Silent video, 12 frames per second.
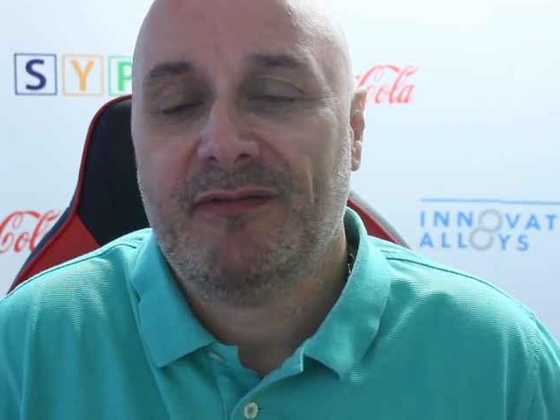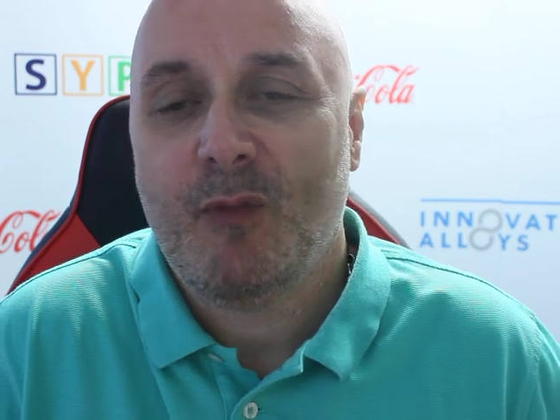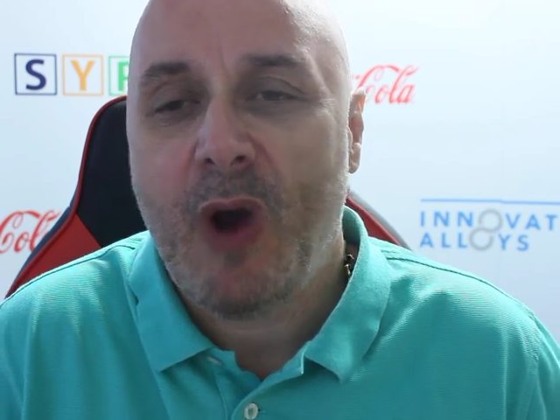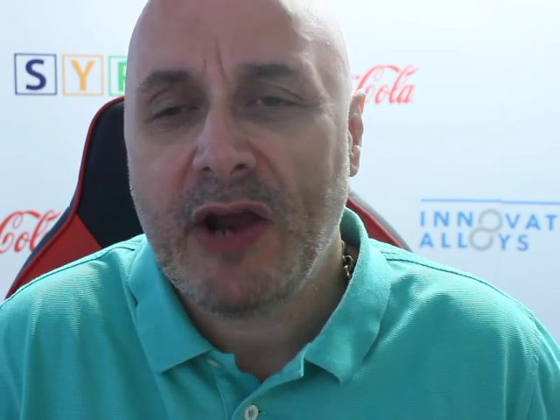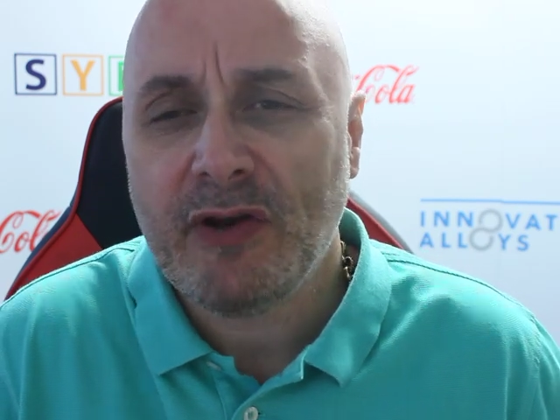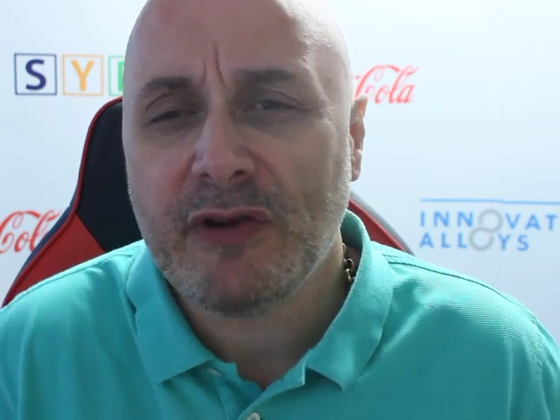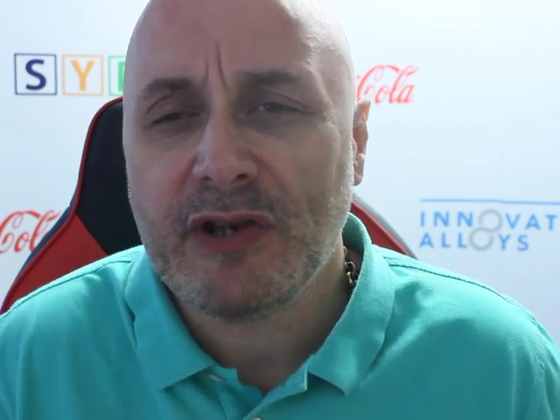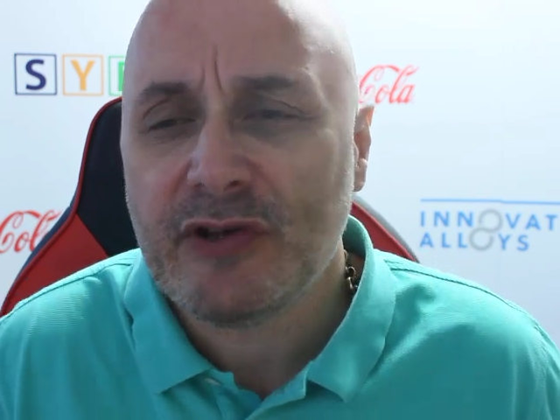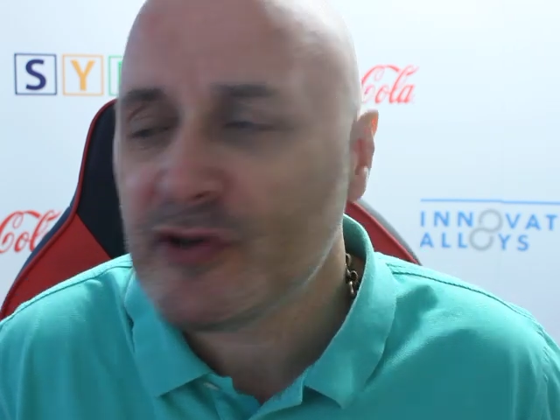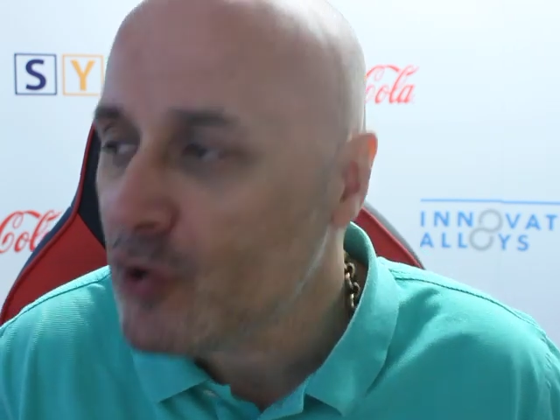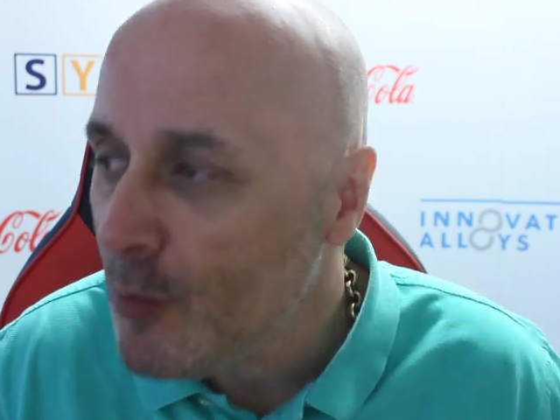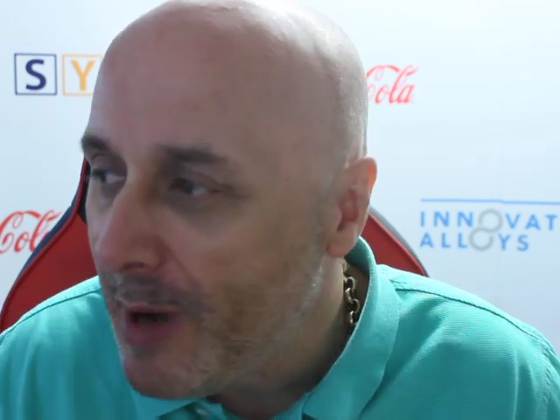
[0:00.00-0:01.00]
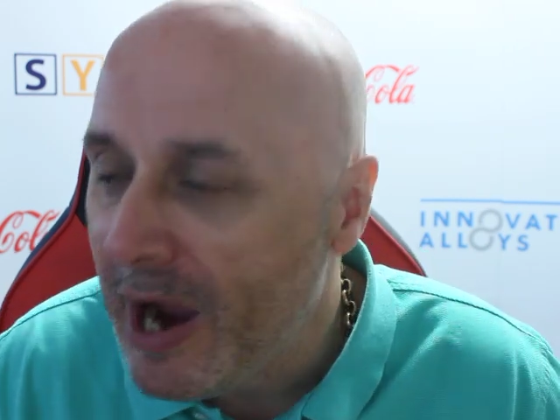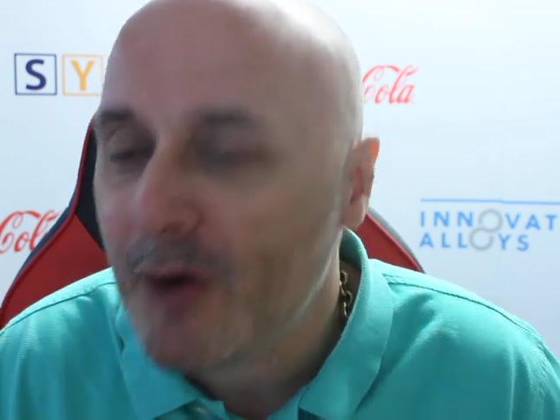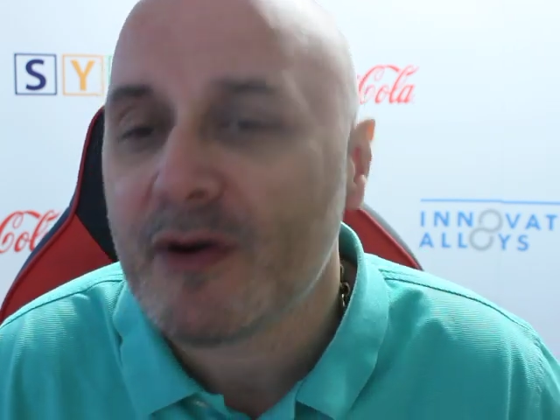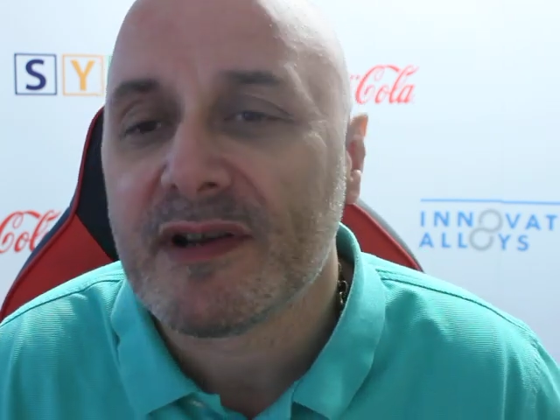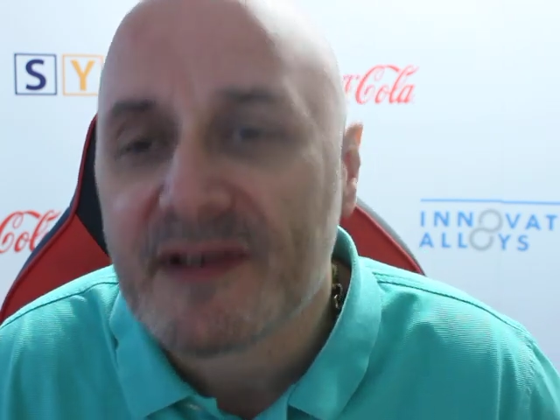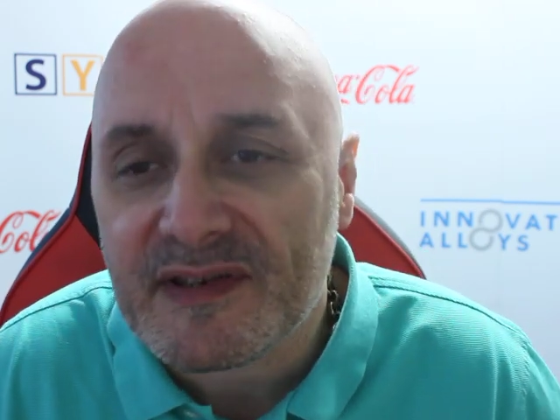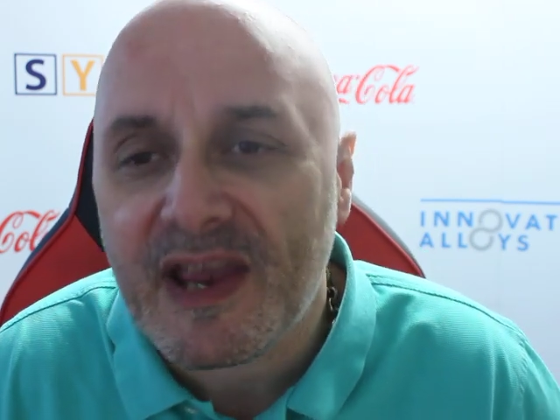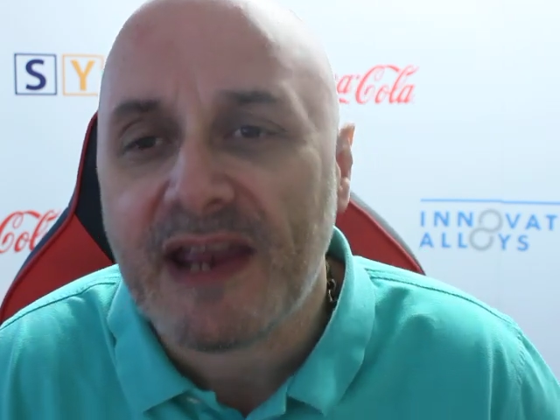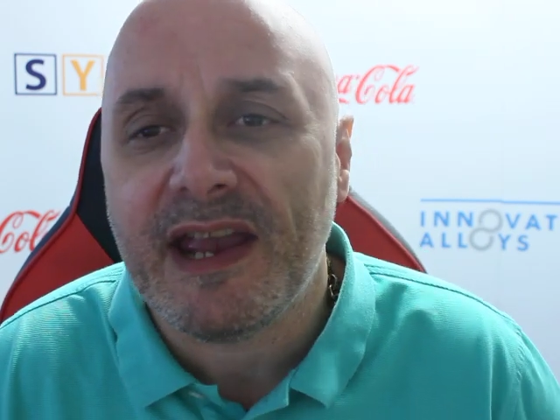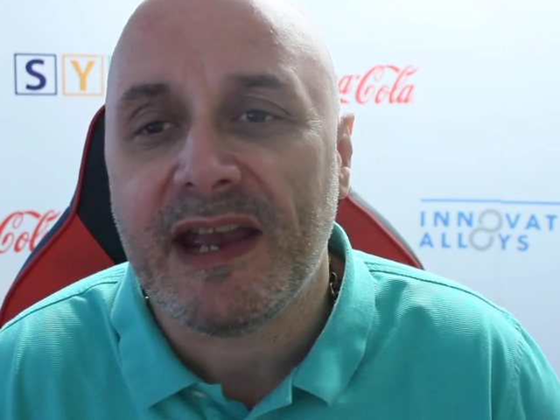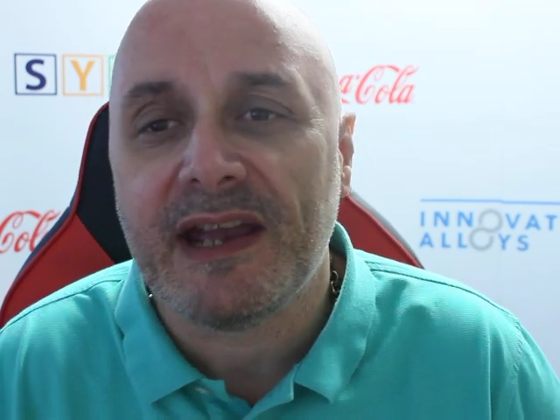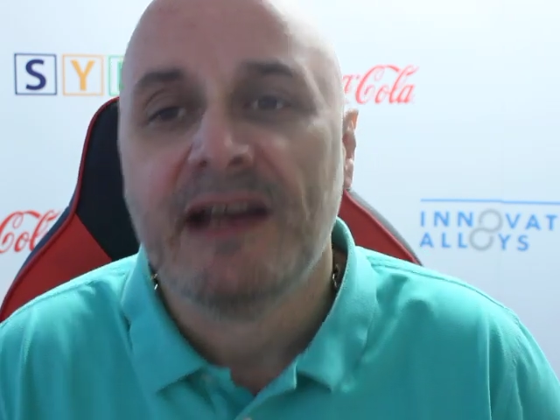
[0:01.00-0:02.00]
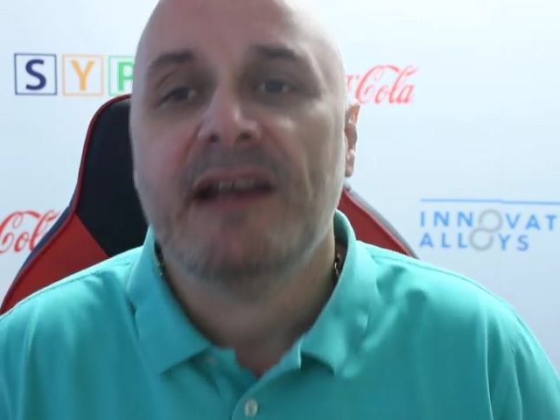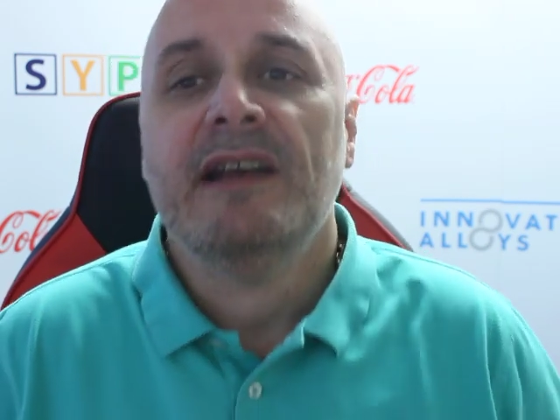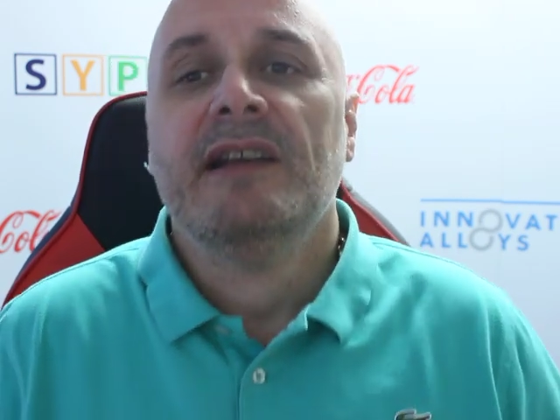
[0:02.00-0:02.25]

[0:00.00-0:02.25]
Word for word: Why don't you just come out and say it?